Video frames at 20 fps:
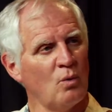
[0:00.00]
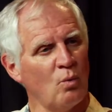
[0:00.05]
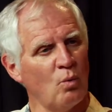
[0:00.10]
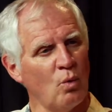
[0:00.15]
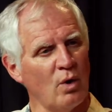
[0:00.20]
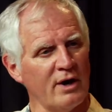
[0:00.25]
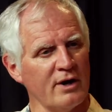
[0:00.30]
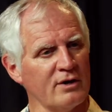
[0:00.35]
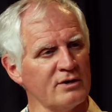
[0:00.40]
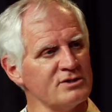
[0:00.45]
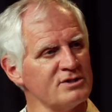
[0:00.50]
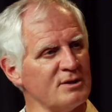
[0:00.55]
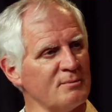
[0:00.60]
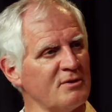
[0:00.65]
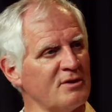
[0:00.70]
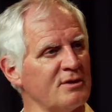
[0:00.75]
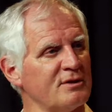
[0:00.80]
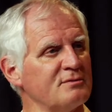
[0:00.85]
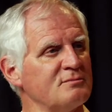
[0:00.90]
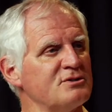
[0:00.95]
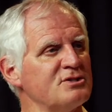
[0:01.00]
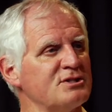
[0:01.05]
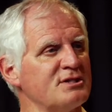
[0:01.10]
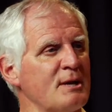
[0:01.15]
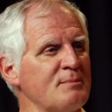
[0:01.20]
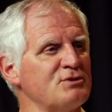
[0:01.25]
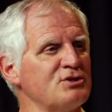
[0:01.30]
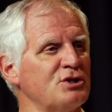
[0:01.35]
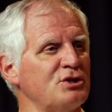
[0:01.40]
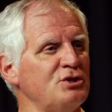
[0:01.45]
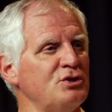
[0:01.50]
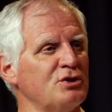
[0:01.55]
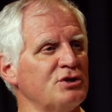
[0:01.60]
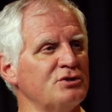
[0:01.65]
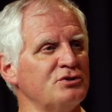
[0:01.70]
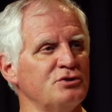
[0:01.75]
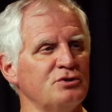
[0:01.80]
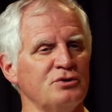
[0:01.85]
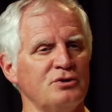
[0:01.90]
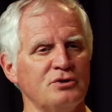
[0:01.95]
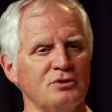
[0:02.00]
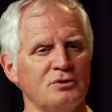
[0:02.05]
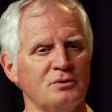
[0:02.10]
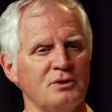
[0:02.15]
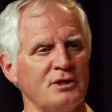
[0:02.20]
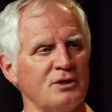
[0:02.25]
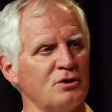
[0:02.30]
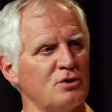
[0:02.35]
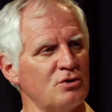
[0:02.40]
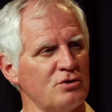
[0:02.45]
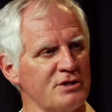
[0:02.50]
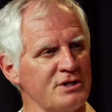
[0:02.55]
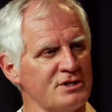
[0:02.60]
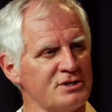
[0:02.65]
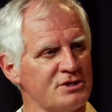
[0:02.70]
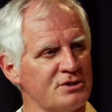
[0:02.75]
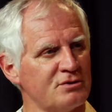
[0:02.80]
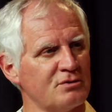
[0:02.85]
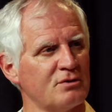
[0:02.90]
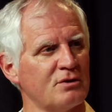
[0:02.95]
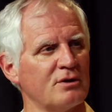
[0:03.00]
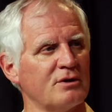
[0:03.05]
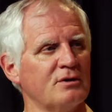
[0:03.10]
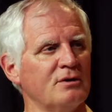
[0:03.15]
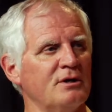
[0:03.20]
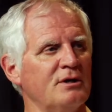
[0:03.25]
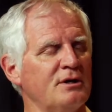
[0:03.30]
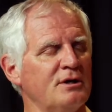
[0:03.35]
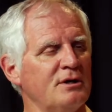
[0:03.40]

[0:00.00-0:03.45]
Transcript: What are some of the steps that you can do to increase your